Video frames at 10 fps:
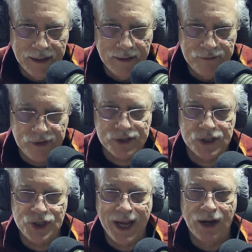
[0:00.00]

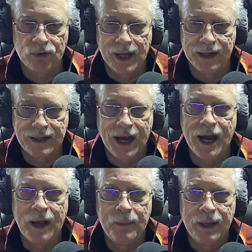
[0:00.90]
Visit
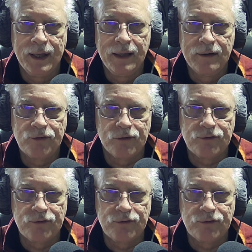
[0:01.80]
jackal.com for